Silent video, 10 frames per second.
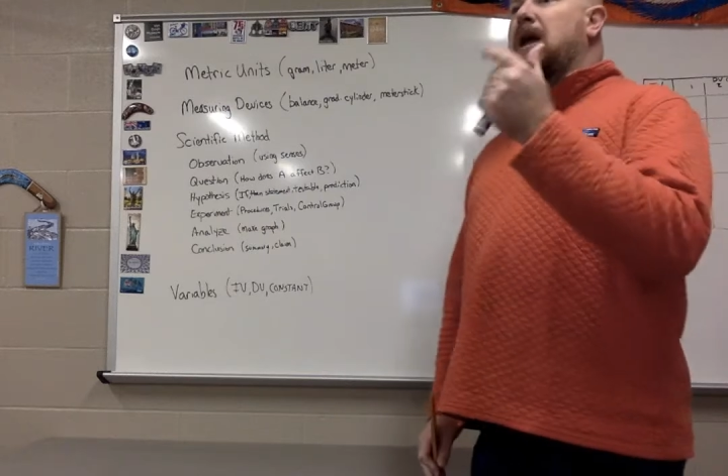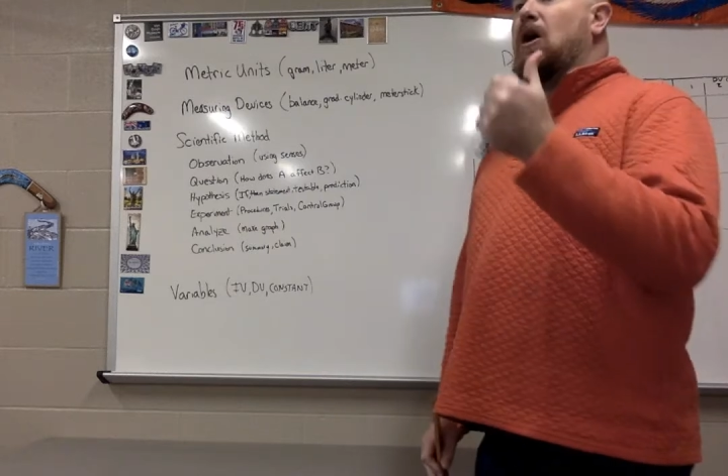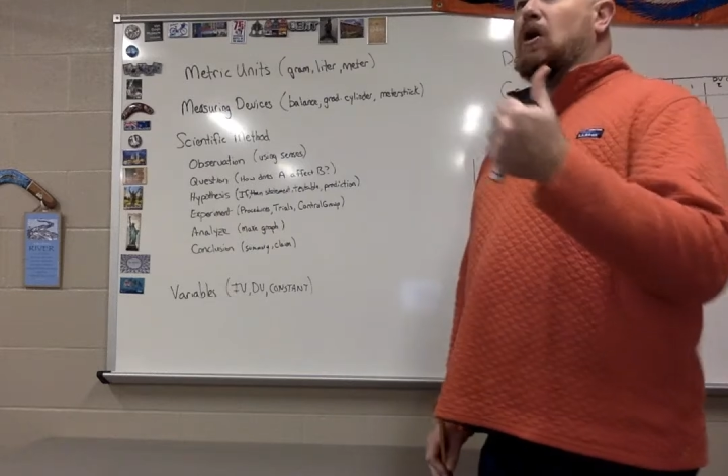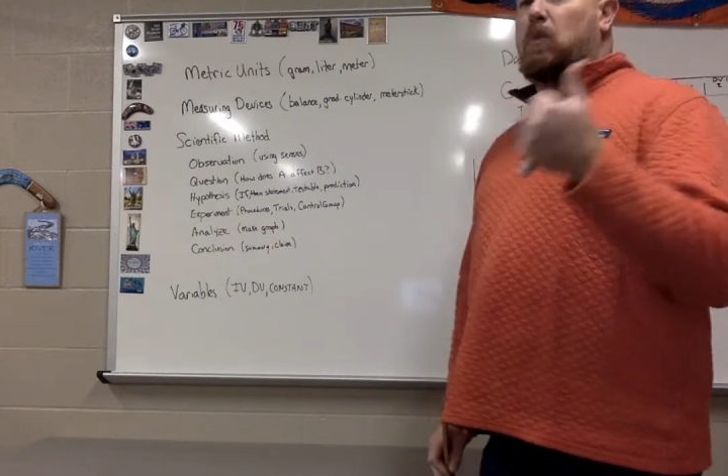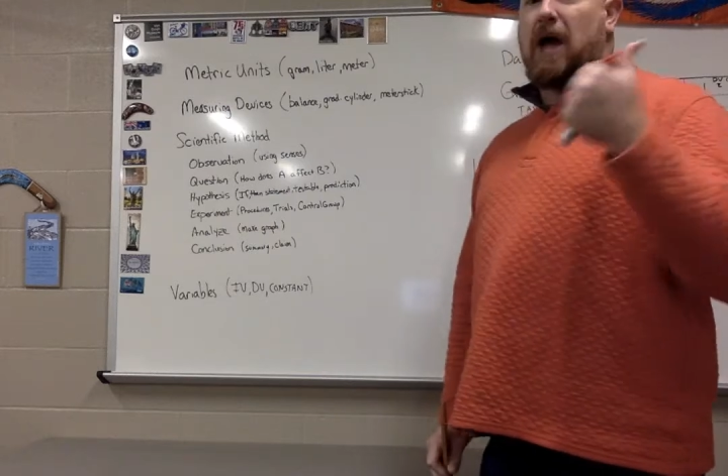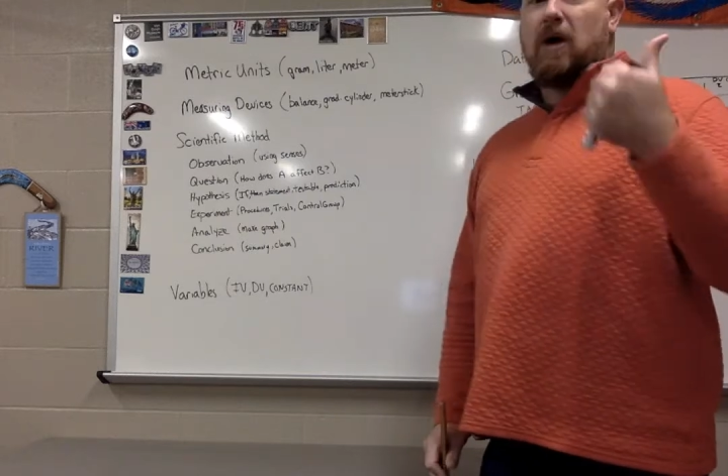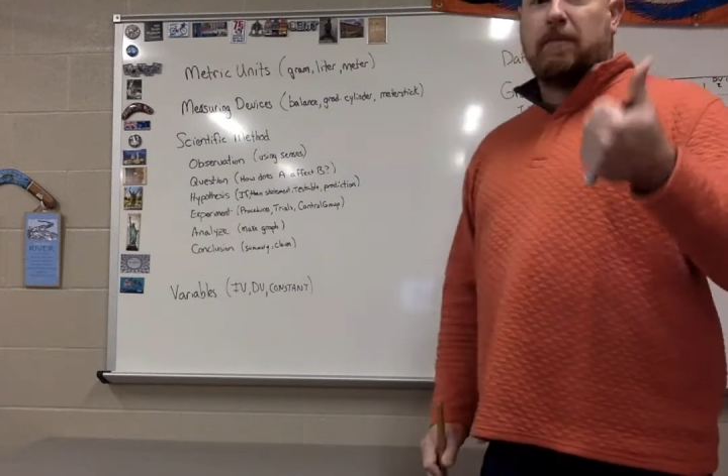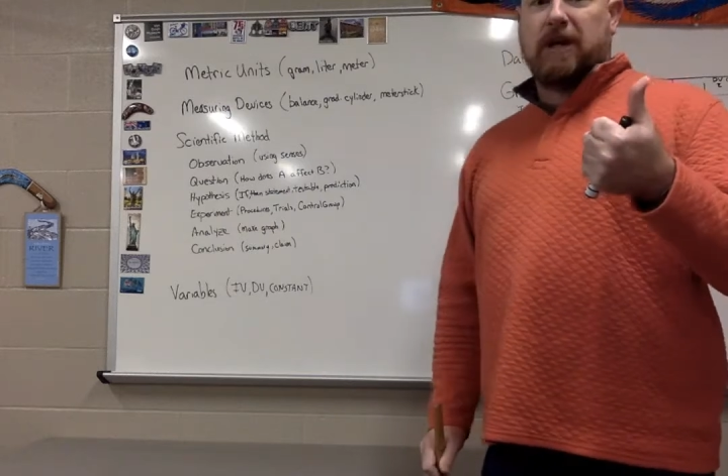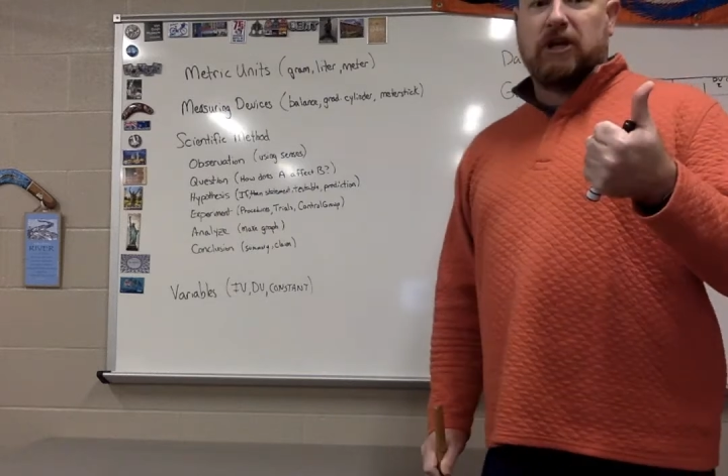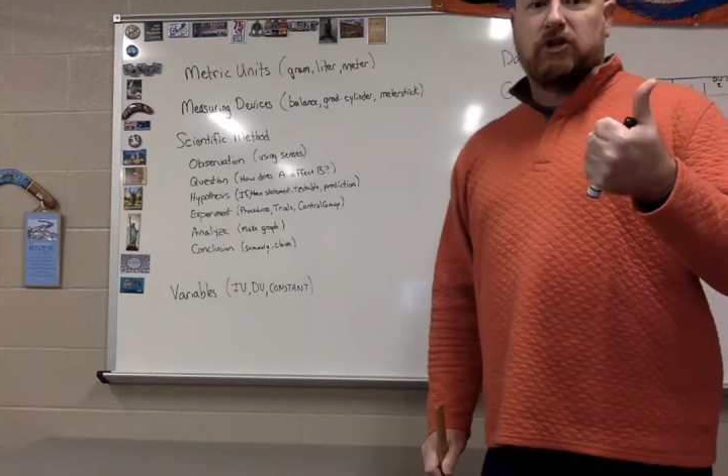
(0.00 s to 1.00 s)
or how I'm
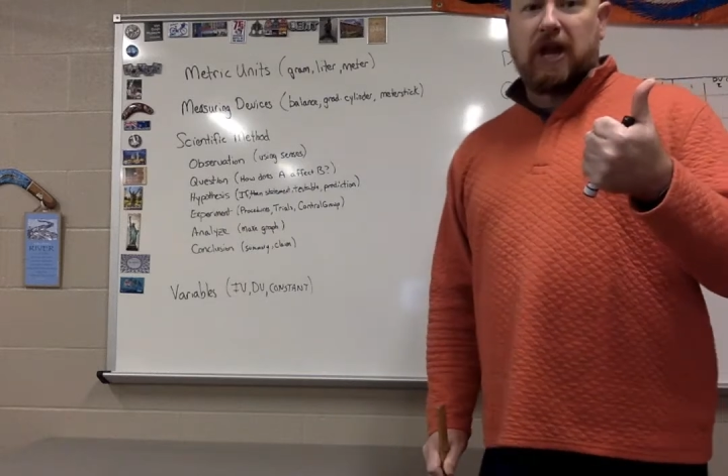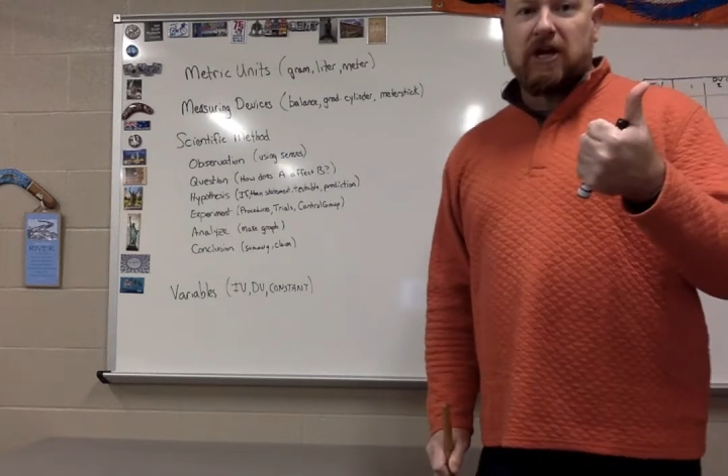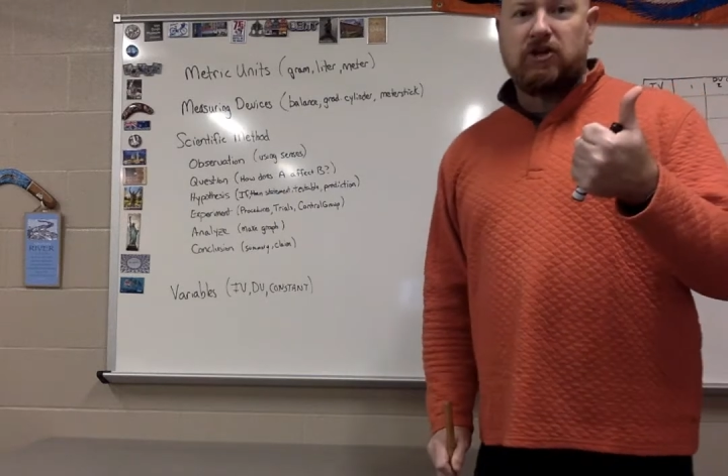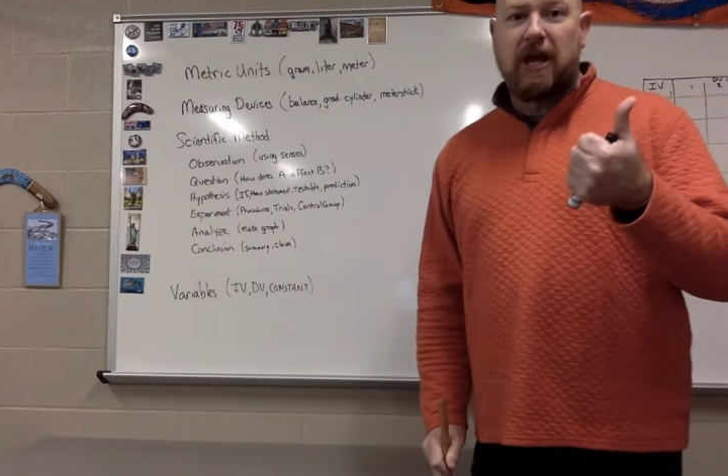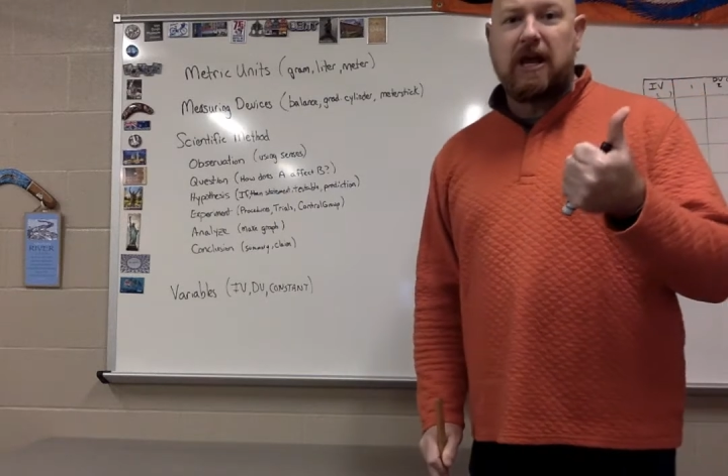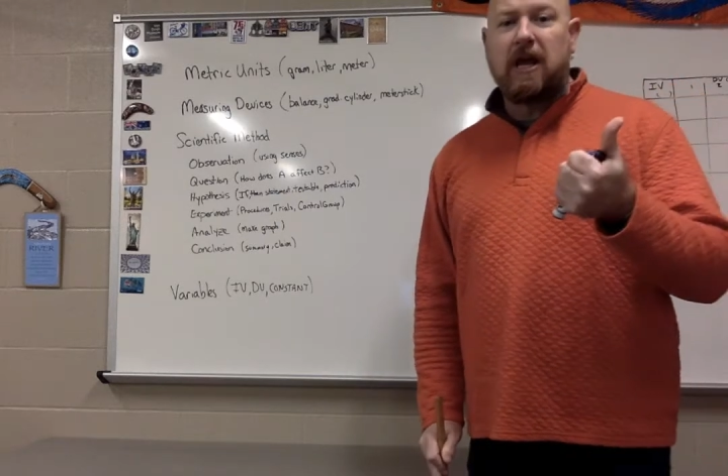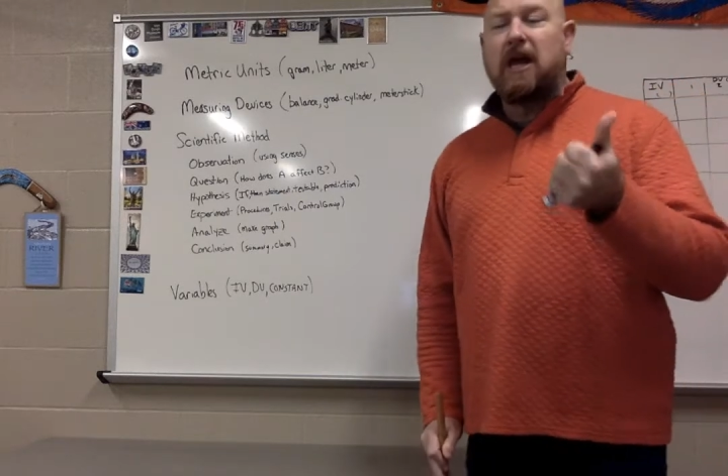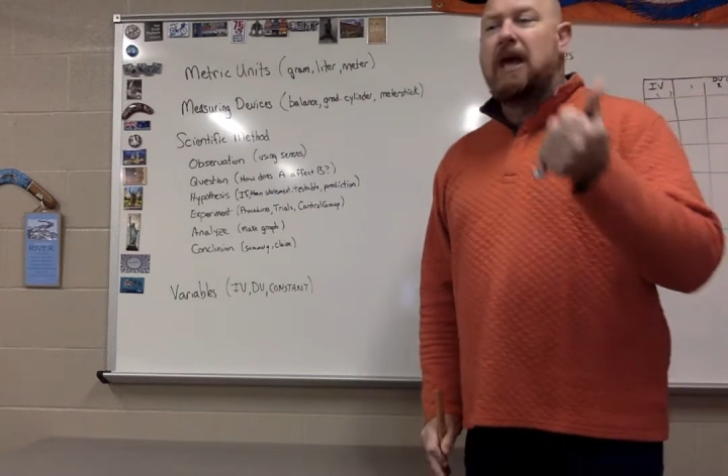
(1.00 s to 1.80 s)
going to change A,